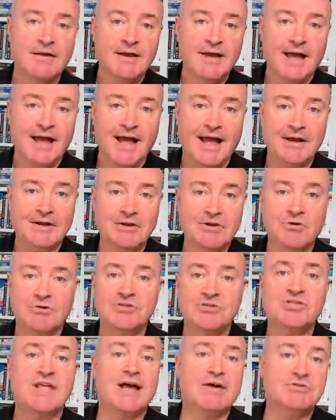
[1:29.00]
and
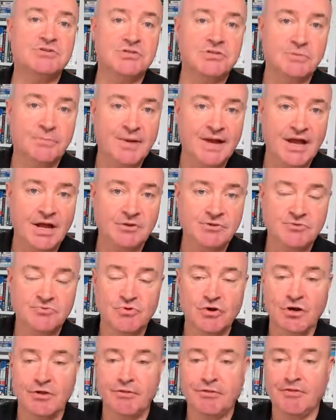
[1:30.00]
cost thousands of pounds
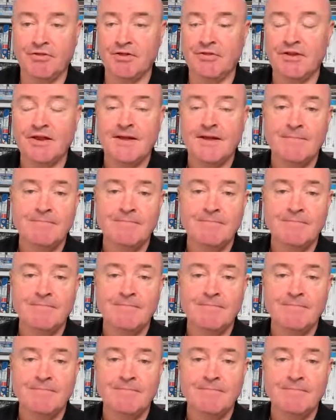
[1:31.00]
rather than